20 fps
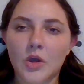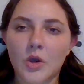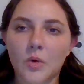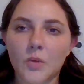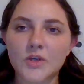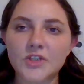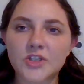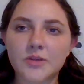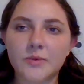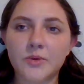
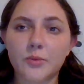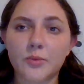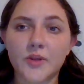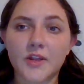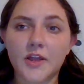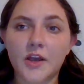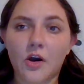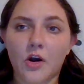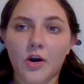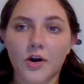which can be
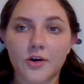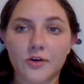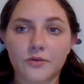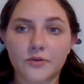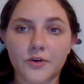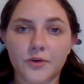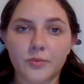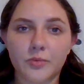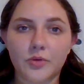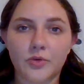really hard
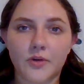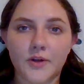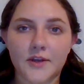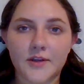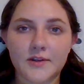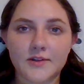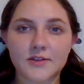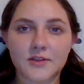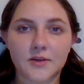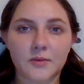for
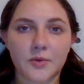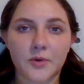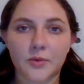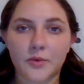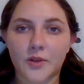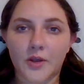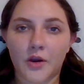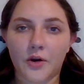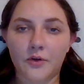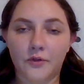employees and can be
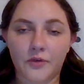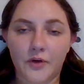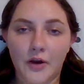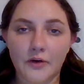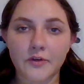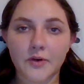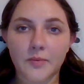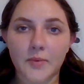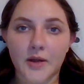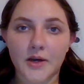really hard for
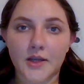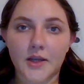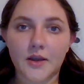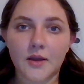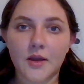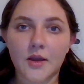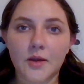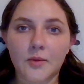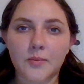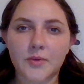everybody
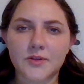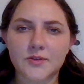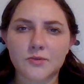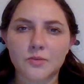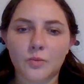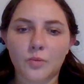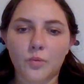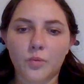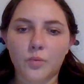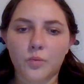because
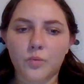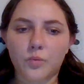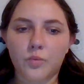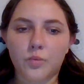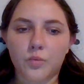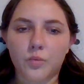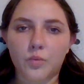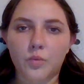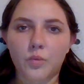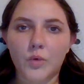
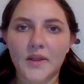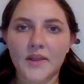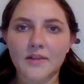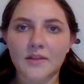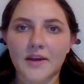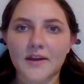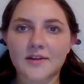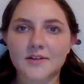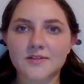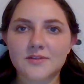we
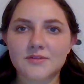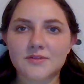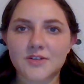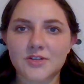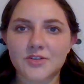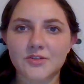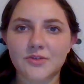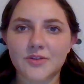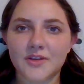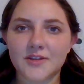like to
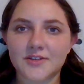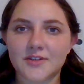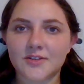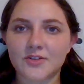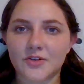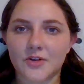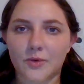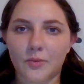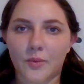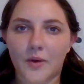do things a
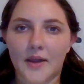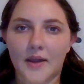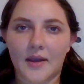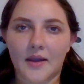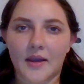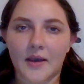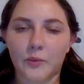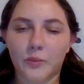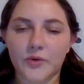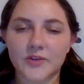certain way,
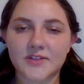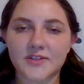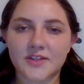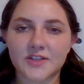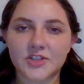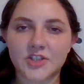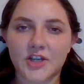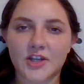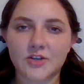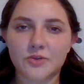and once they
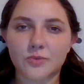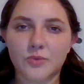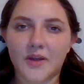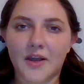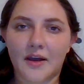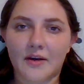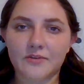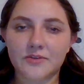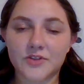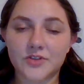change, we
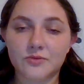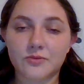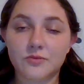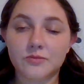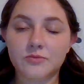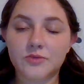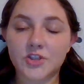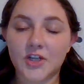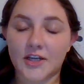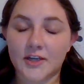have to
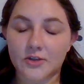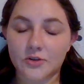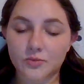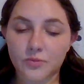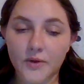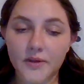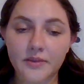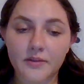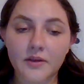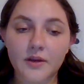change
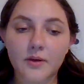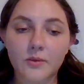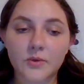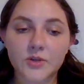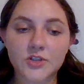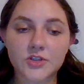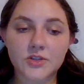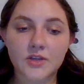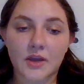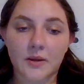with it,
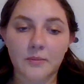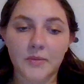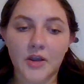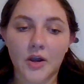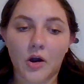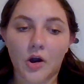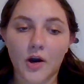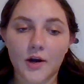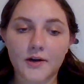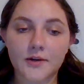which can be
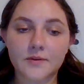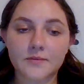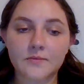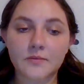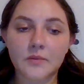hard.